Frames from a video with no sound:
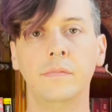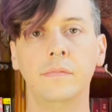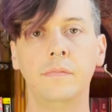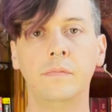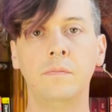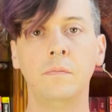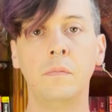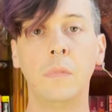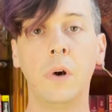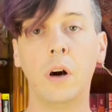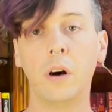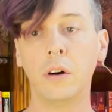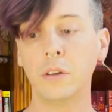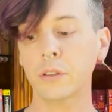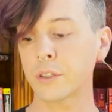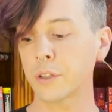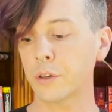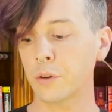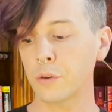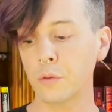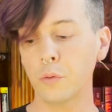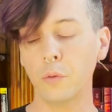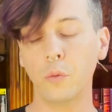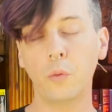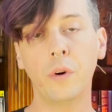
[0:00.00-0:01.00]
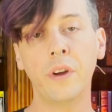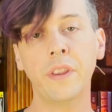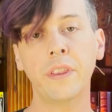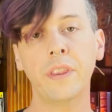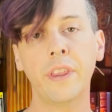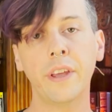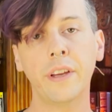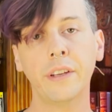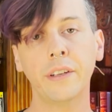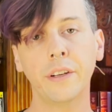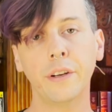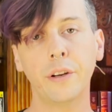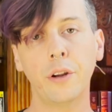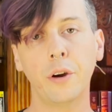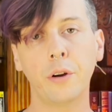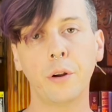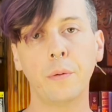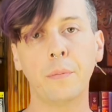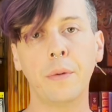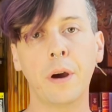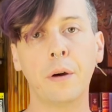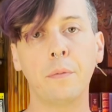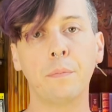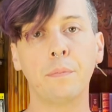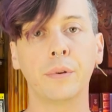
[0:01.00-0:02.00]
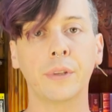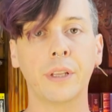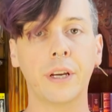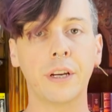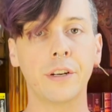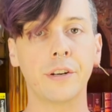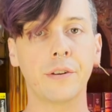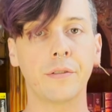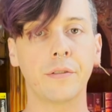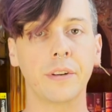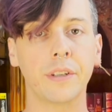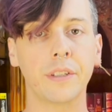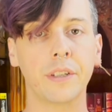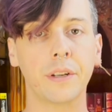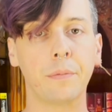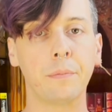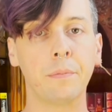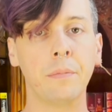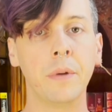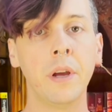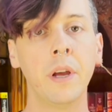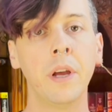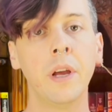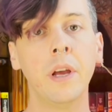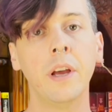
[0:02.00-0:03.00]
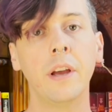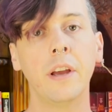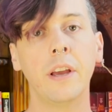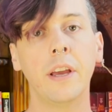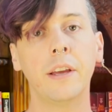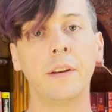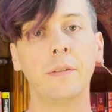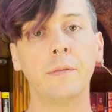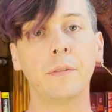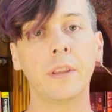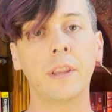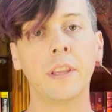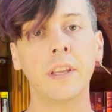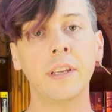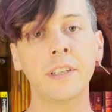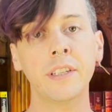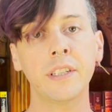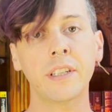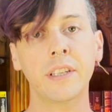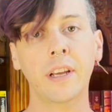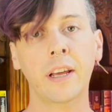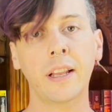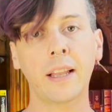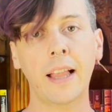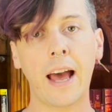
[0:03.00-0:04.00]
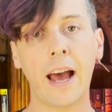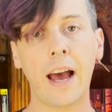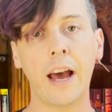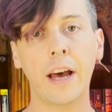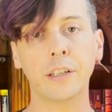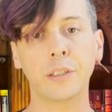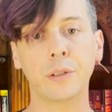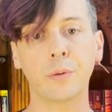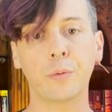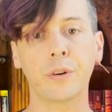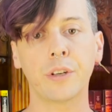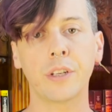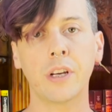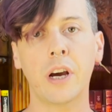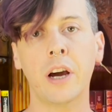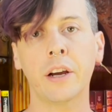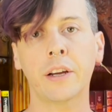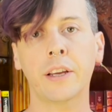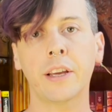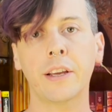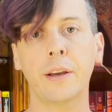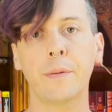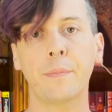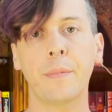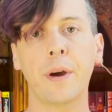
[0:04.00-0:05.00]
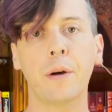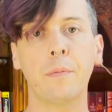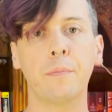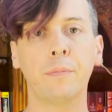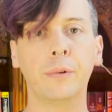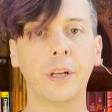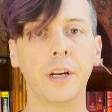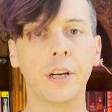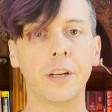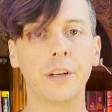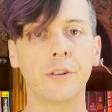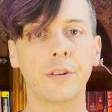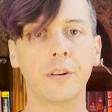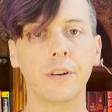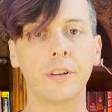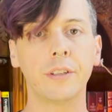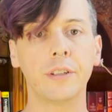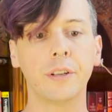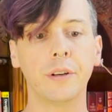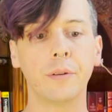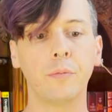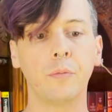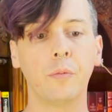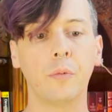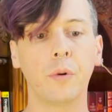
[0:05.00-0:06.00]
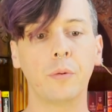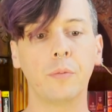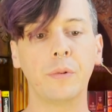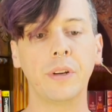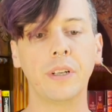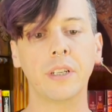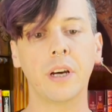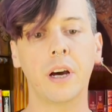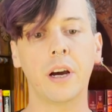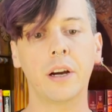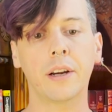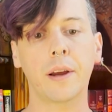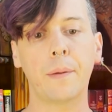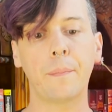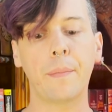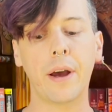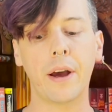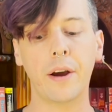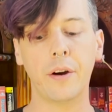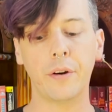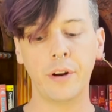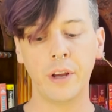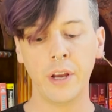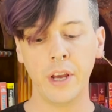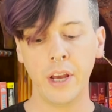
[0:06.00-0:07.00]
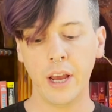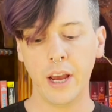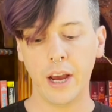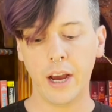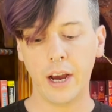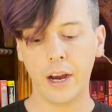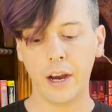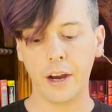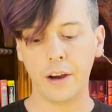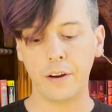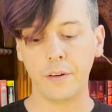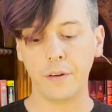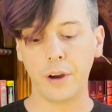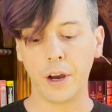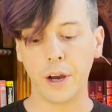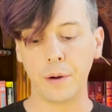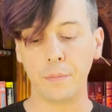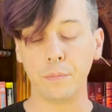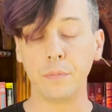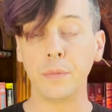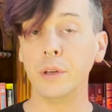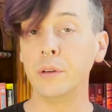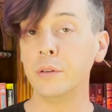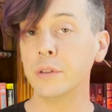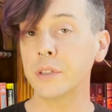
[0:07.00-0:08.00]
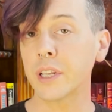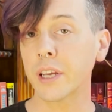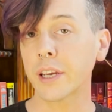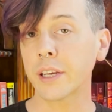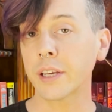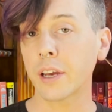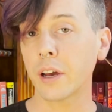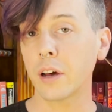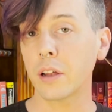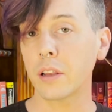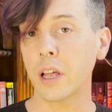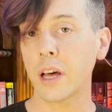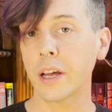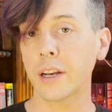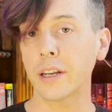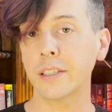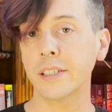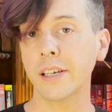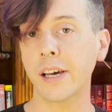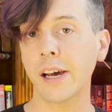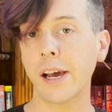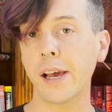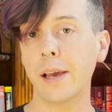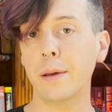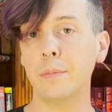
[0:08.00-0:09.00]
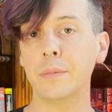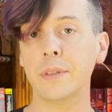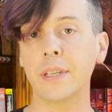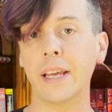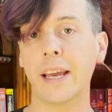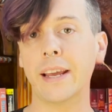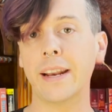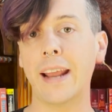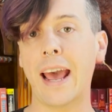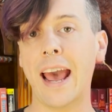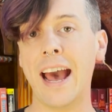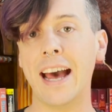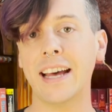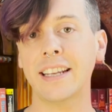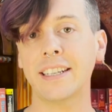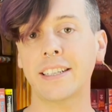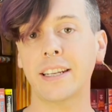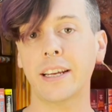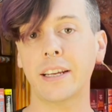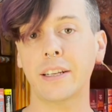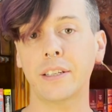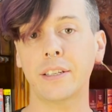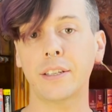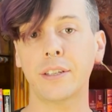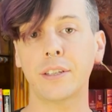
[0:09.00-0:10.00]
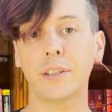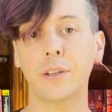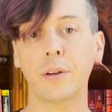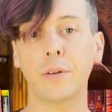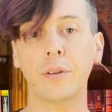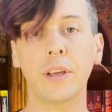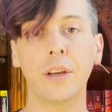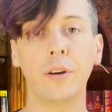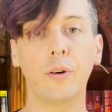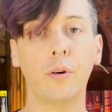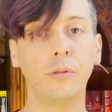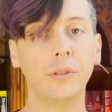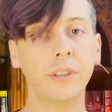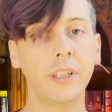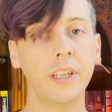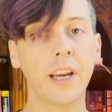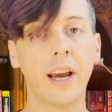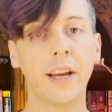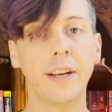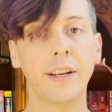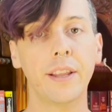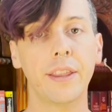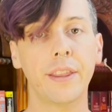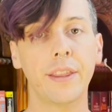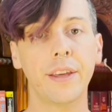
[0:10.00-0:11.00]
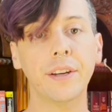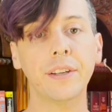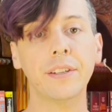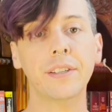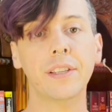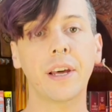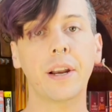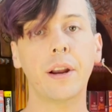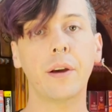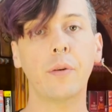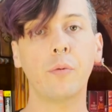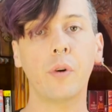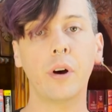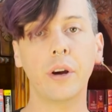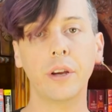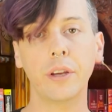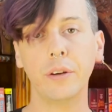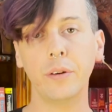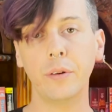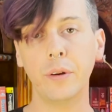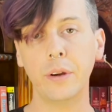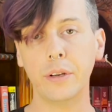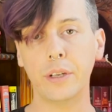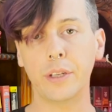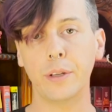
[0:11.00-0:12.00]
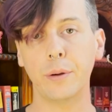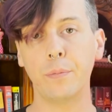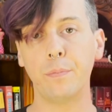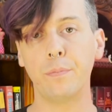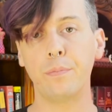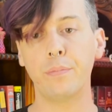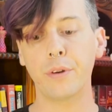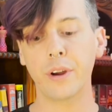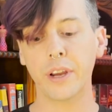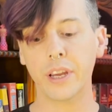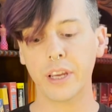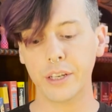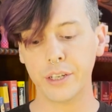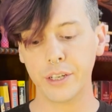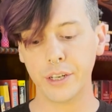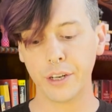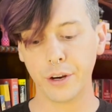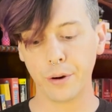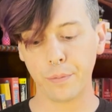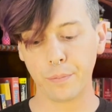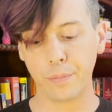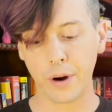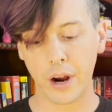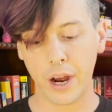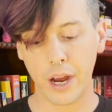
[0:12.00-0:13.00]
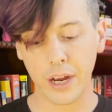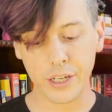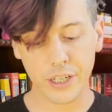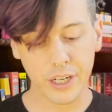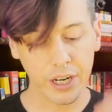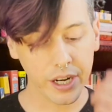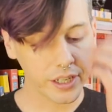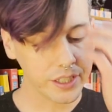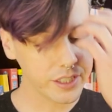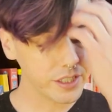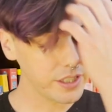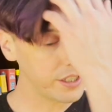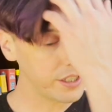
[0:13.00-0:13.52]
Also, one thing to note about plagiarism. In this class, we're talking about plagiarism when we talk about music a lot of times and assets. So the only kind of things that I want you to bring into your projects